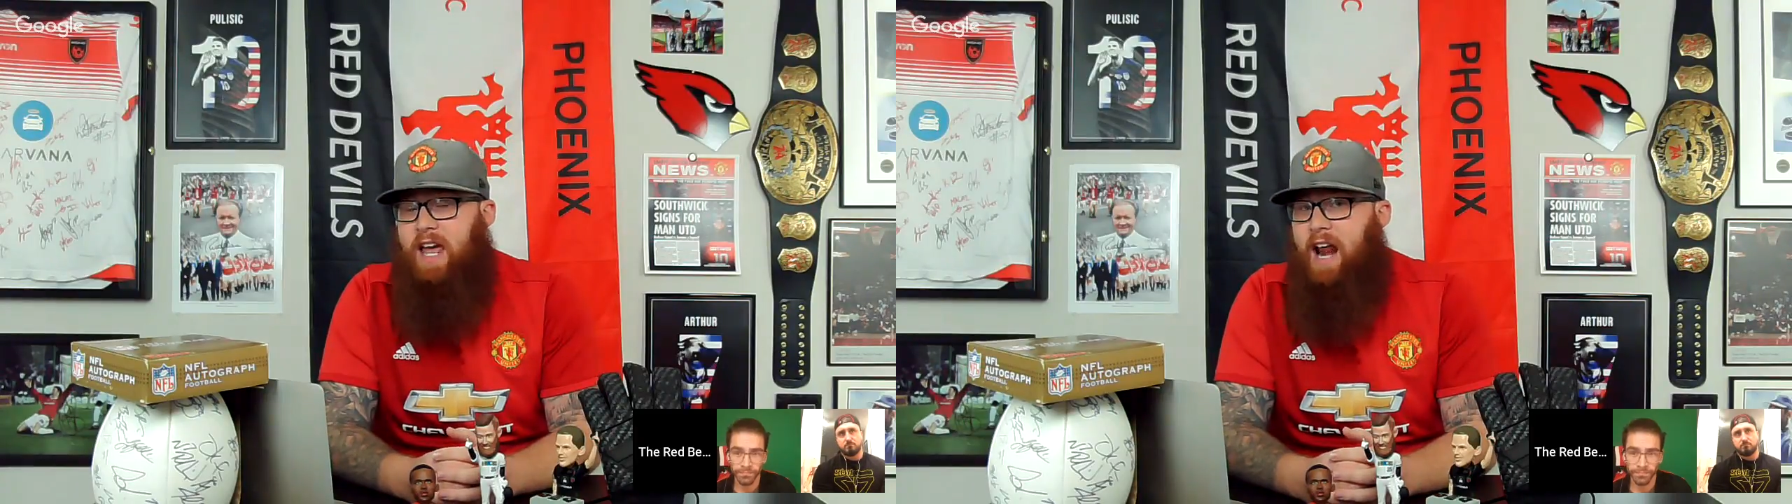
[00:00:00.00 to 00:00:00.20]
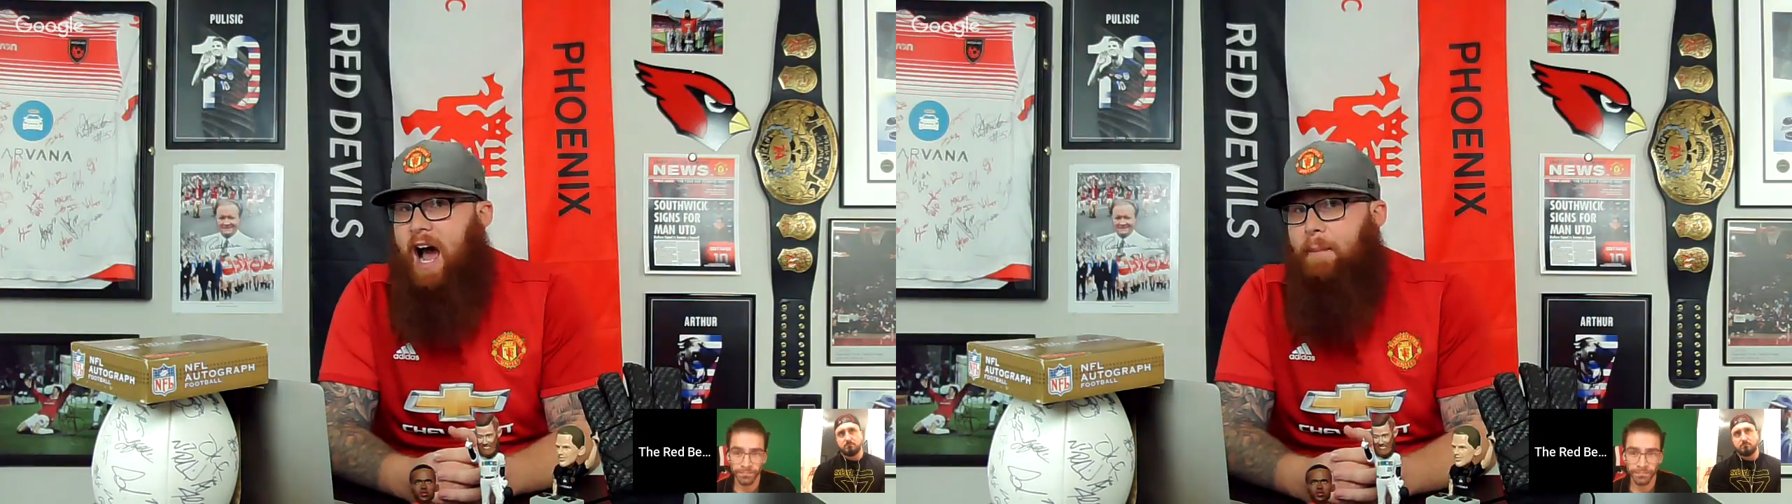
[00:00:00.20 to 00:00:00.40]

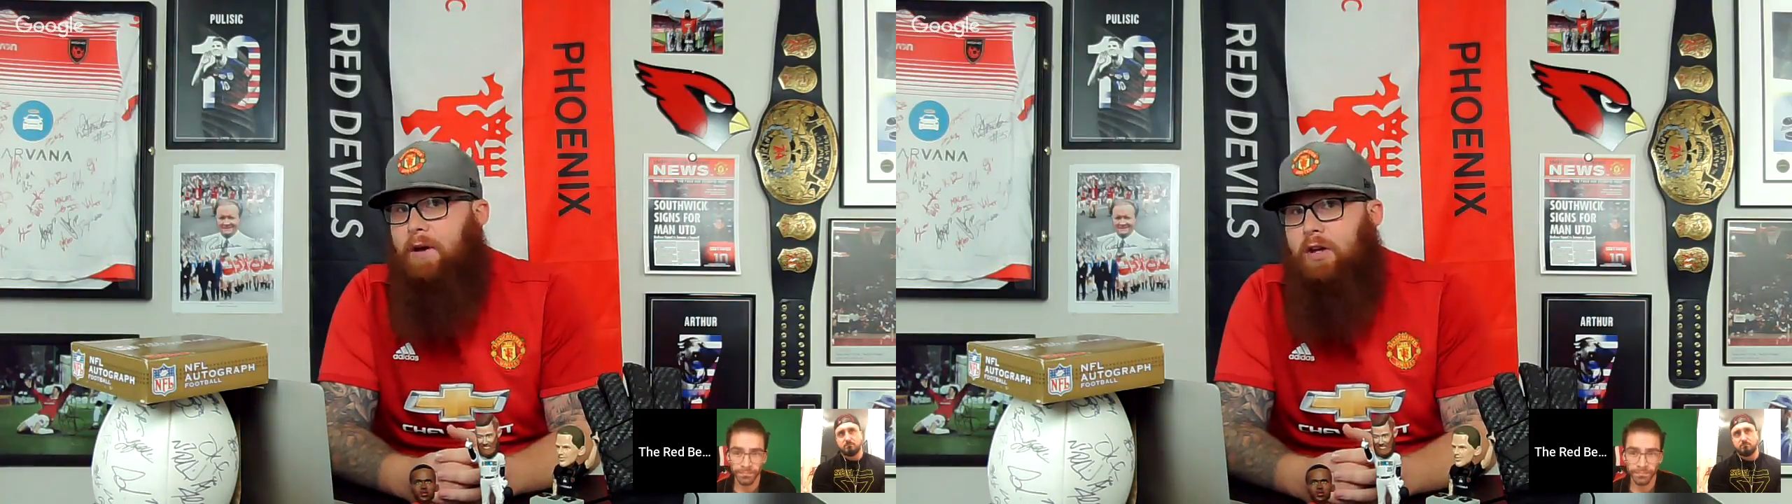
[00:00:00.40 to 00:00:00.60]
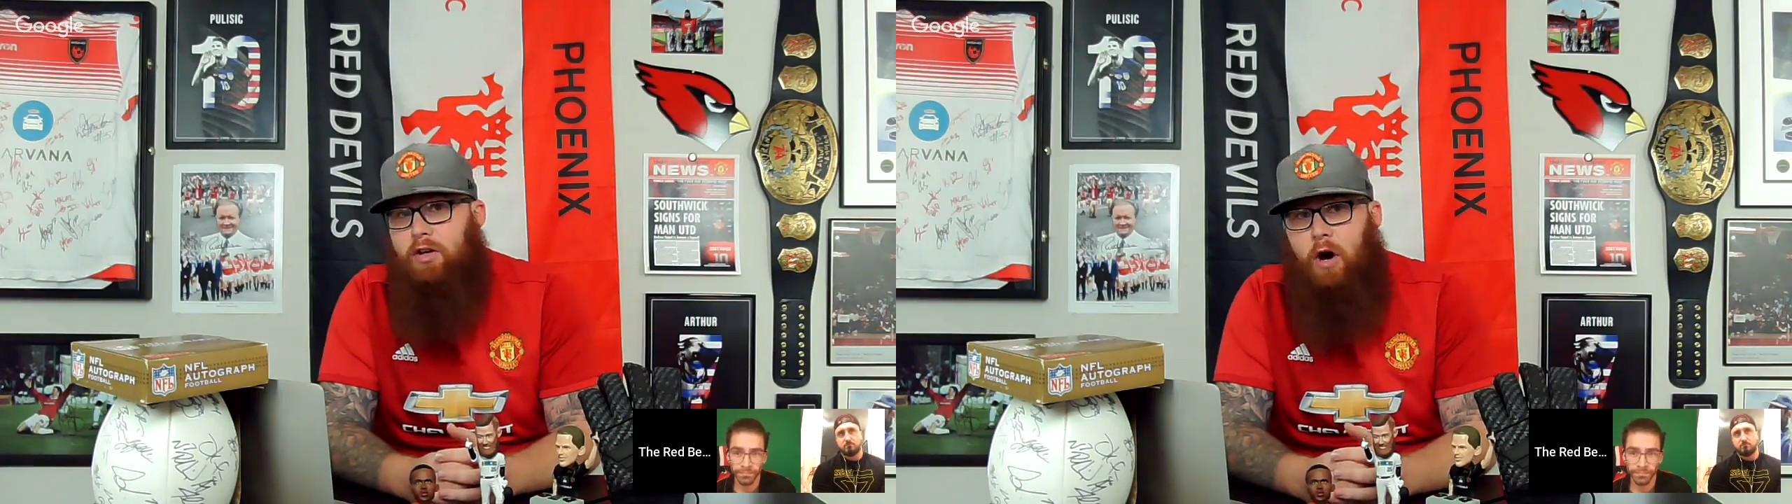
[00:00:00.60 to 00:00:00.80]
and I'm
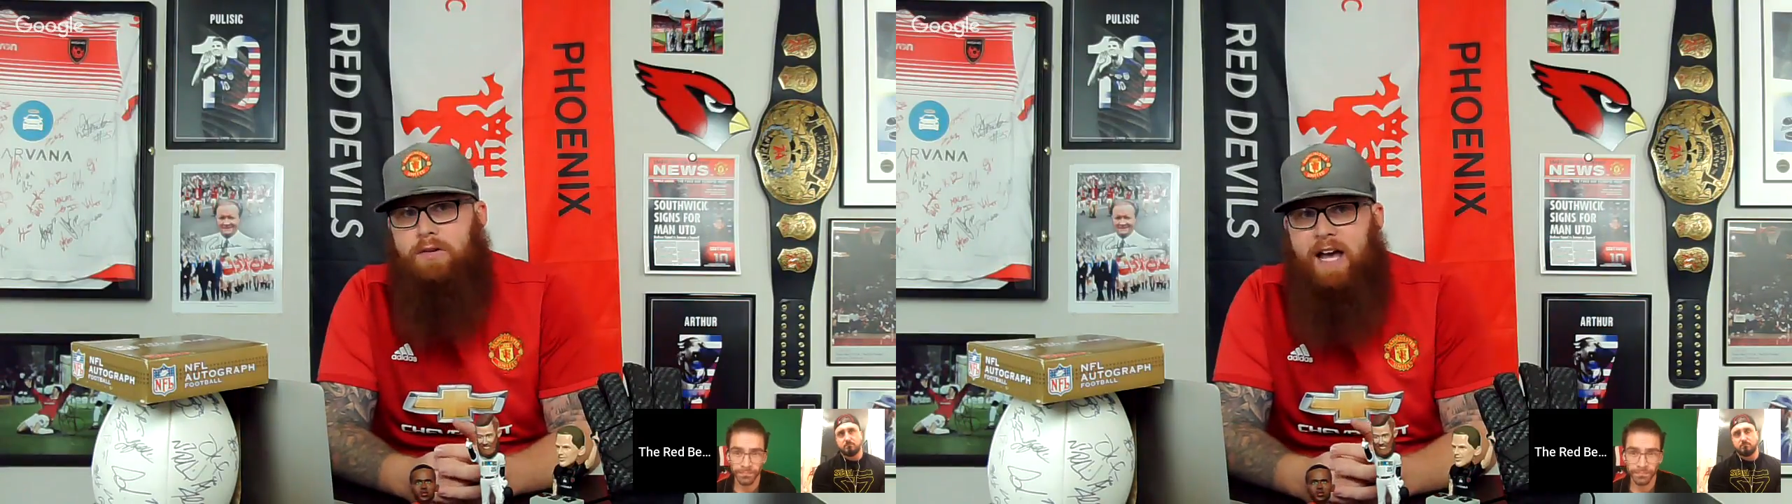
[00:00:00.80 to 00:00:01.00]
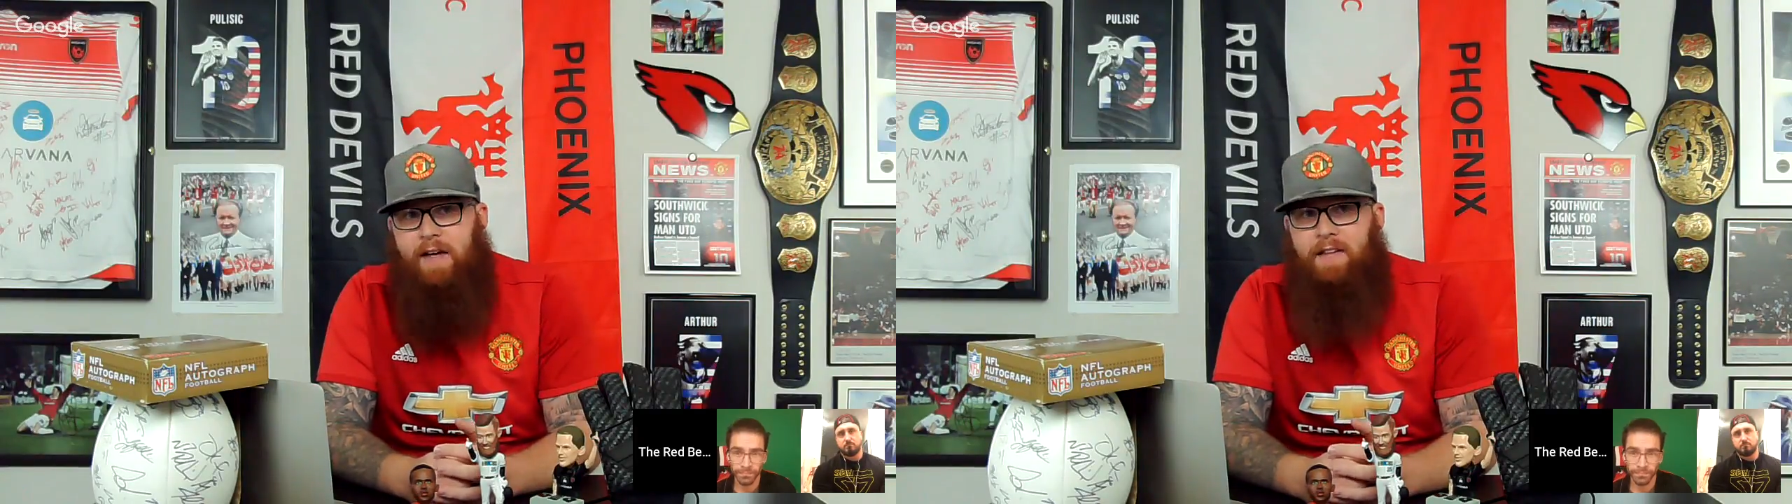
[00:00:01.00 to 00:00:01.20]
going to go
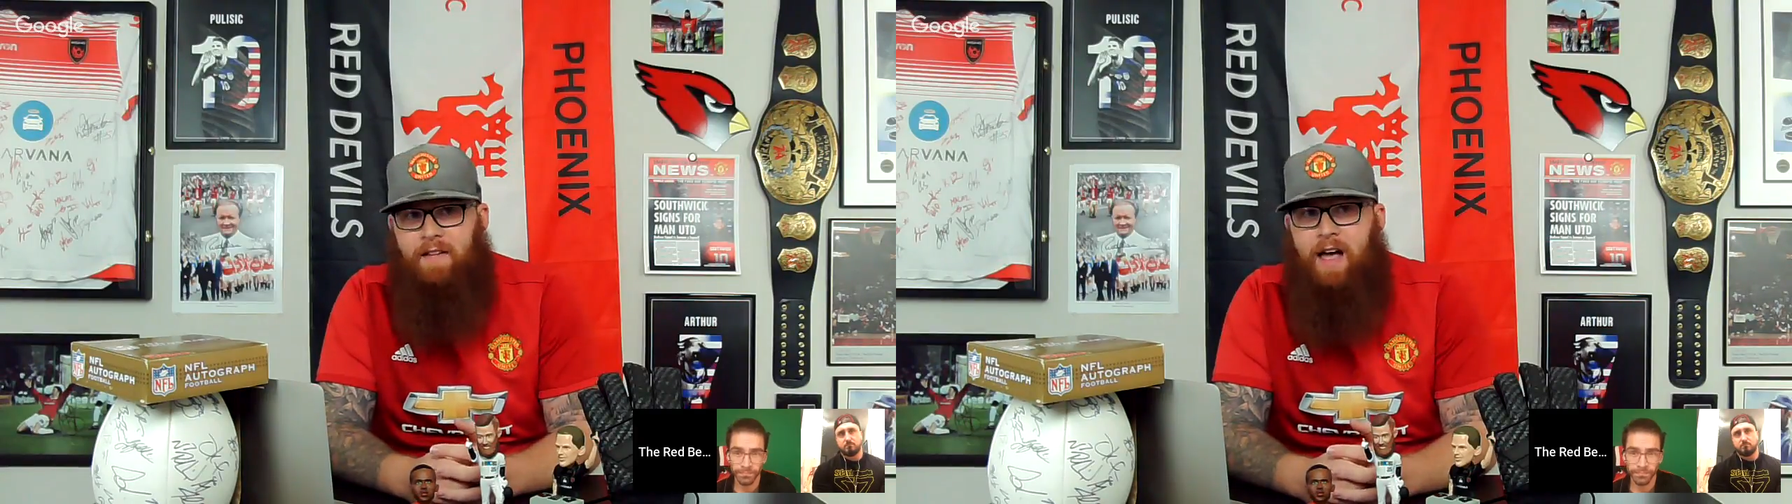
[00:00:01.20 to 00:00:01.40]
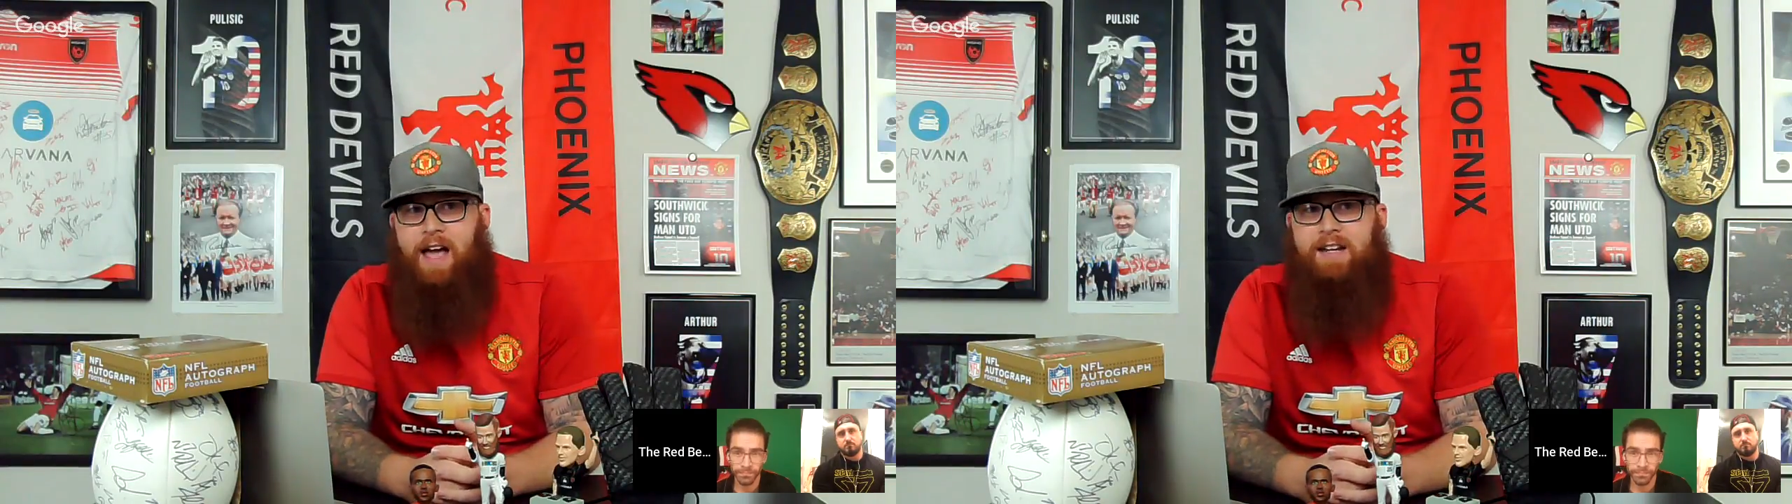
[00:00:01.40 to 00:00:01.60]
down the
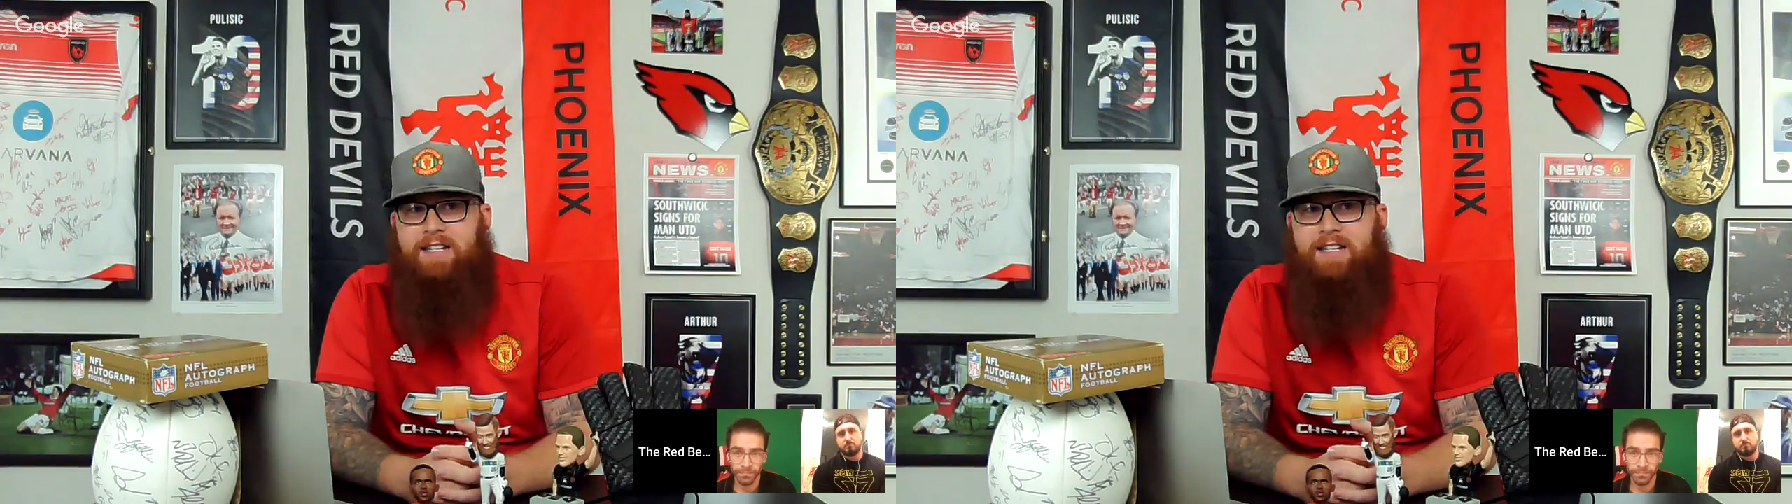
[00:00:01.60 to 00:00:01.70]
line